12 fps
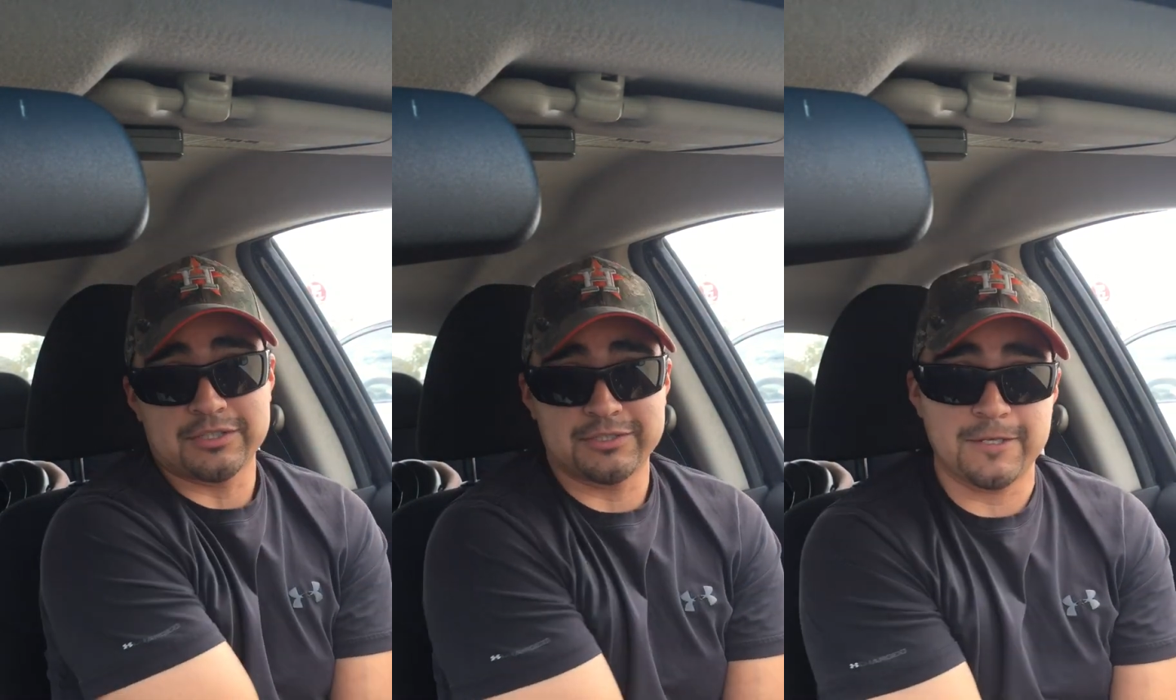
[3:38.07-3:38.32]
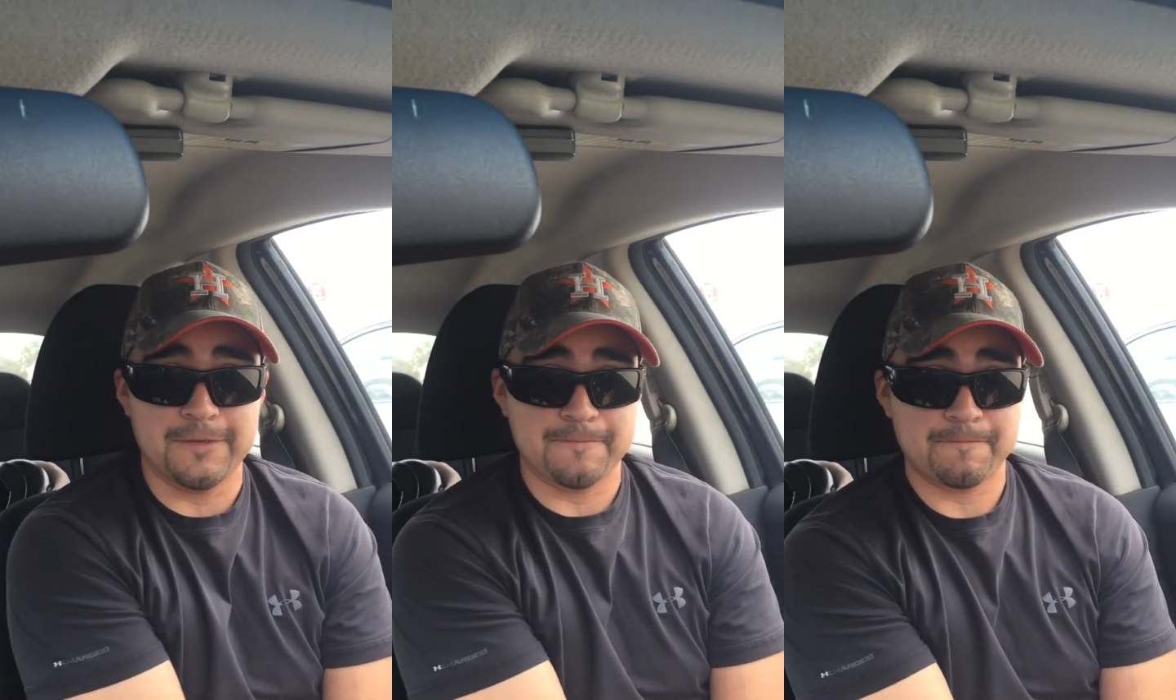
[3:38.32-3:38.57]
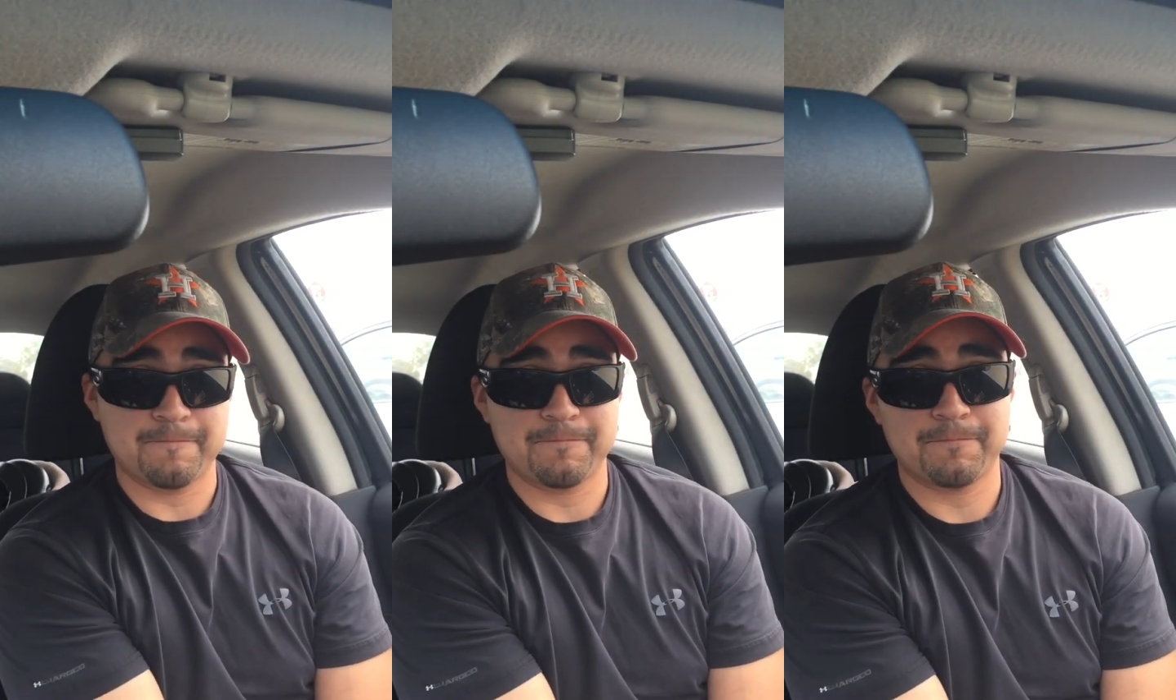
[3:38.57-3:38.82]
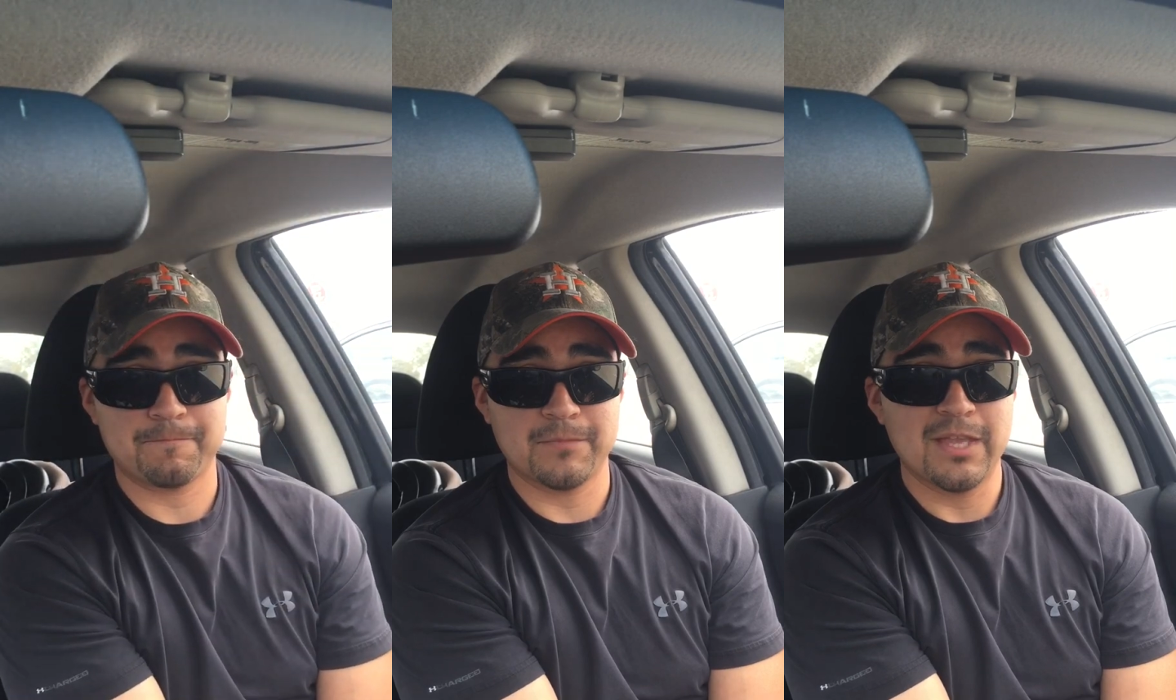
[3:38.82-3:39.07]
sin.
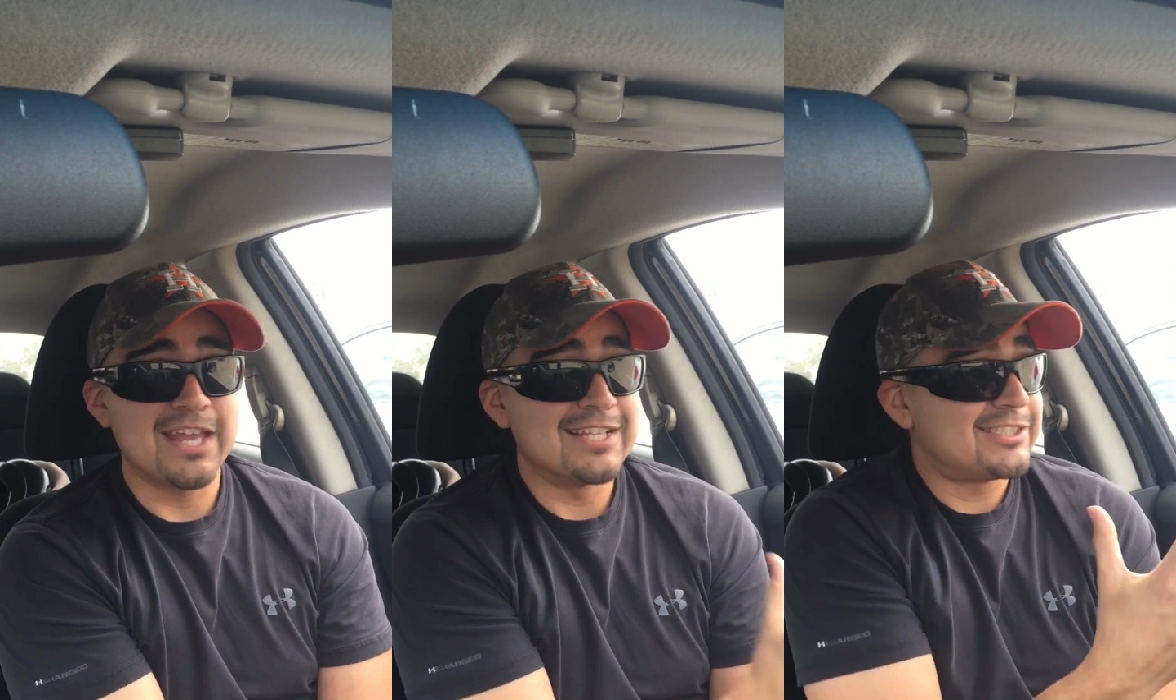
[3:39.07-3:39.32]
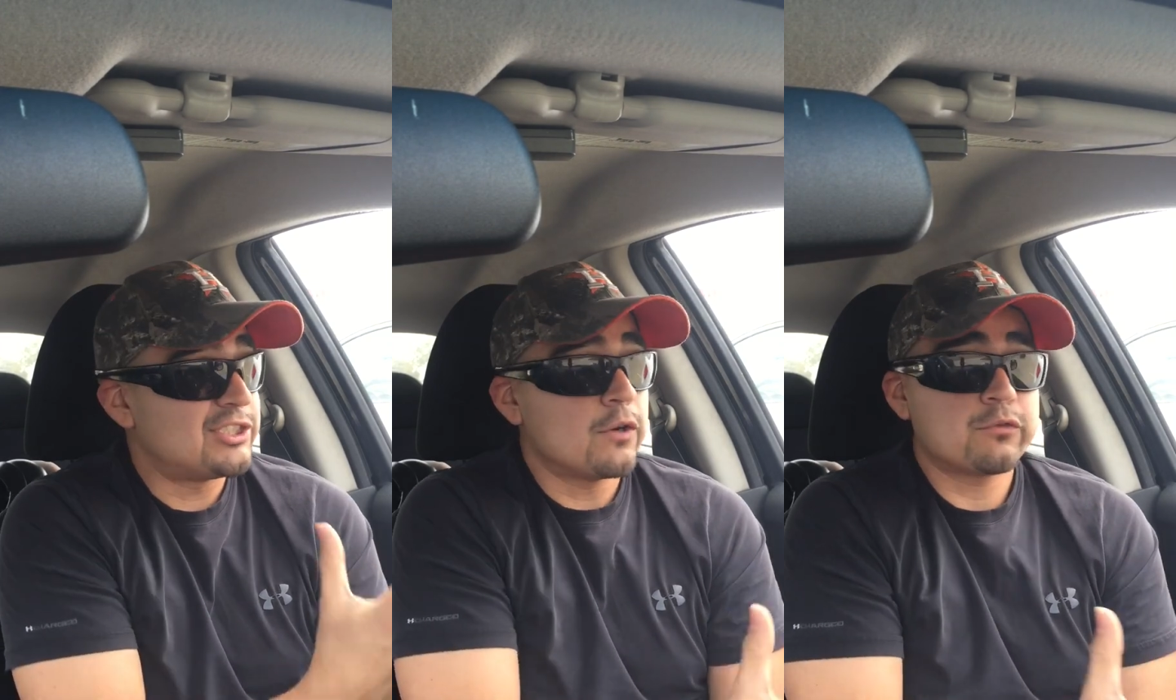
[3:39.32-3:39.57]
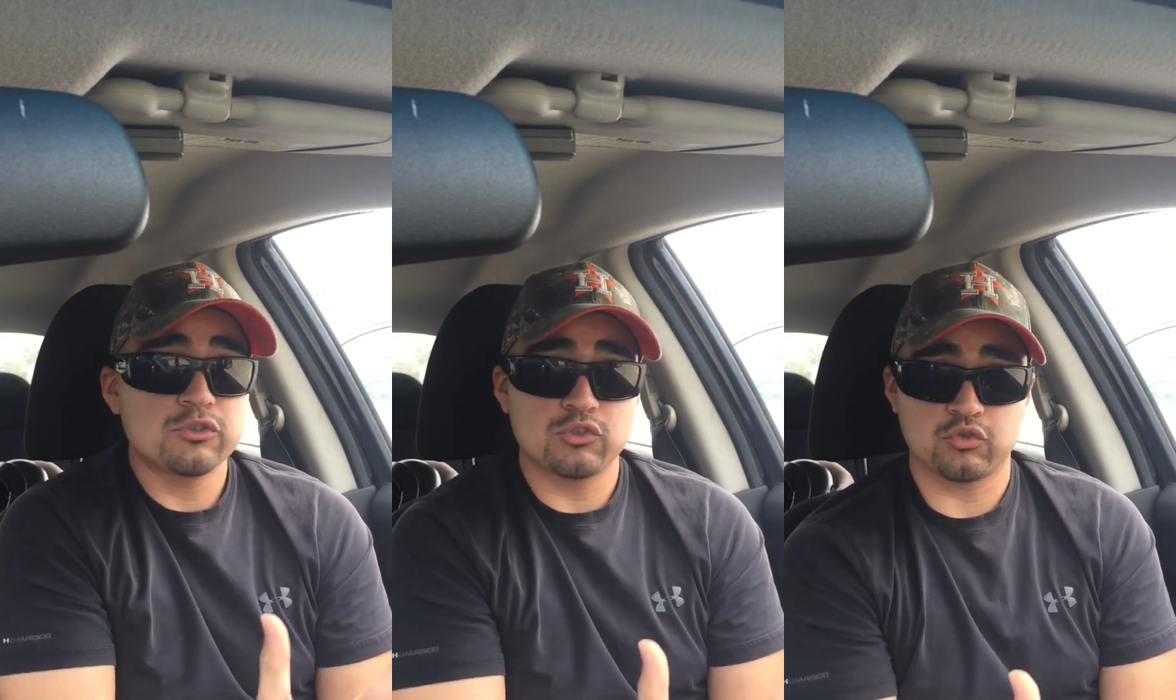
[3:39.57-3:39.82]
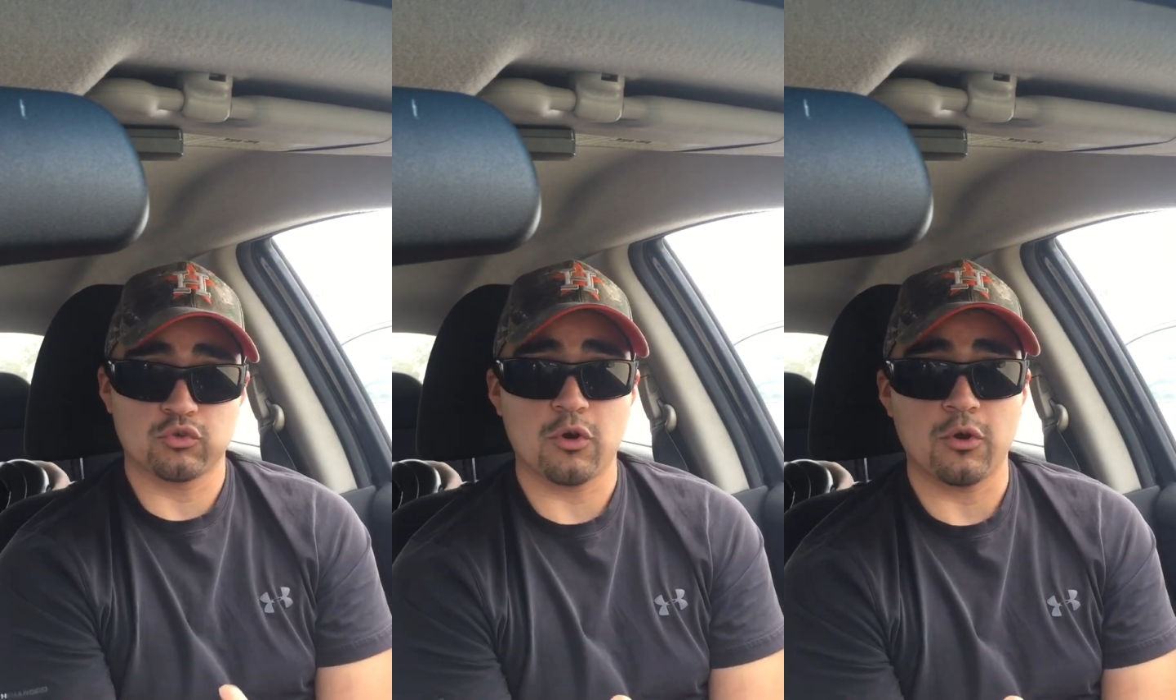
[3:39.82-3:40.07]
It's
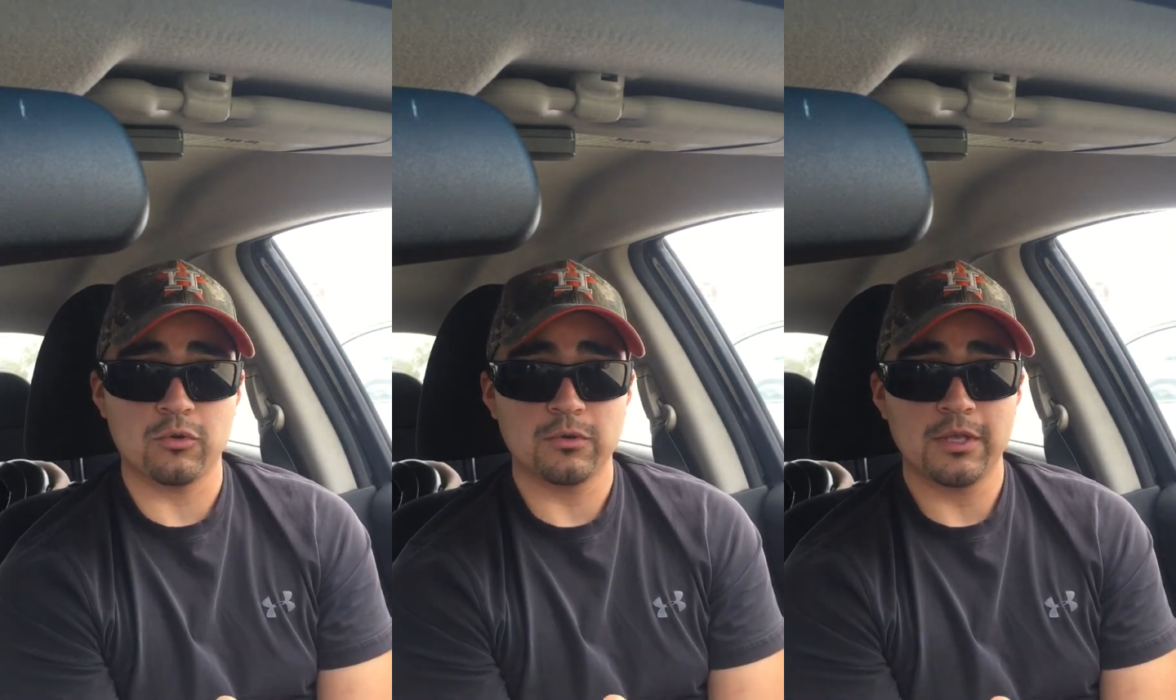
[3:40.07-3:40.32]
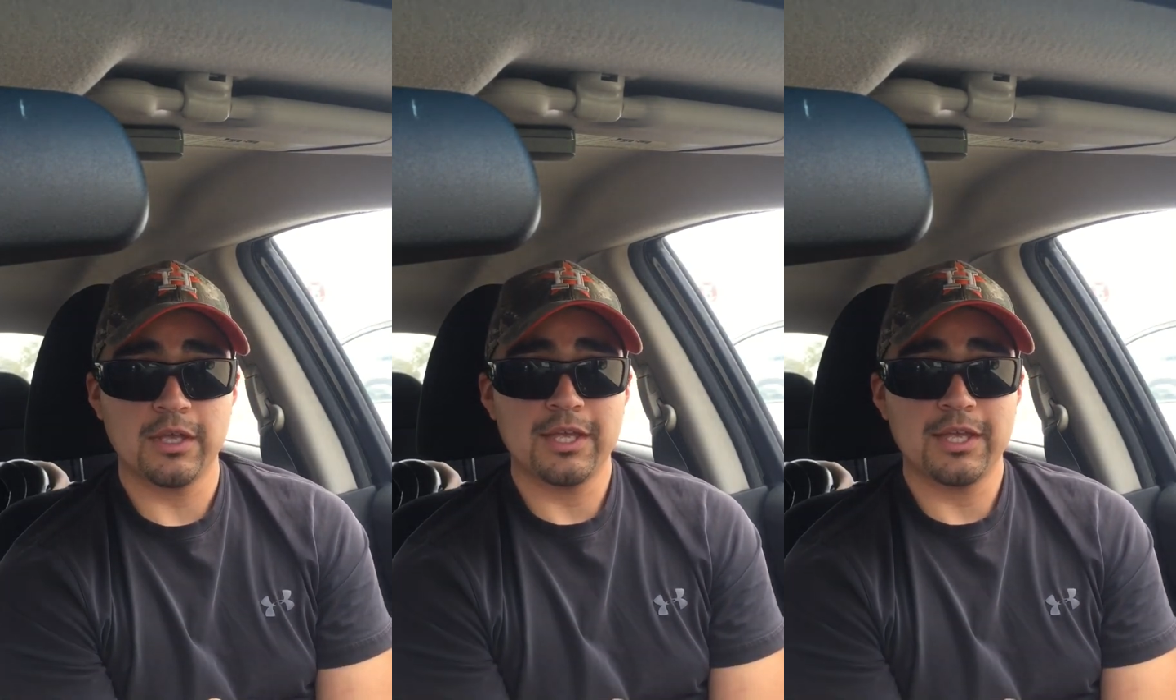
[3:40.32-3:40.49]
self-control.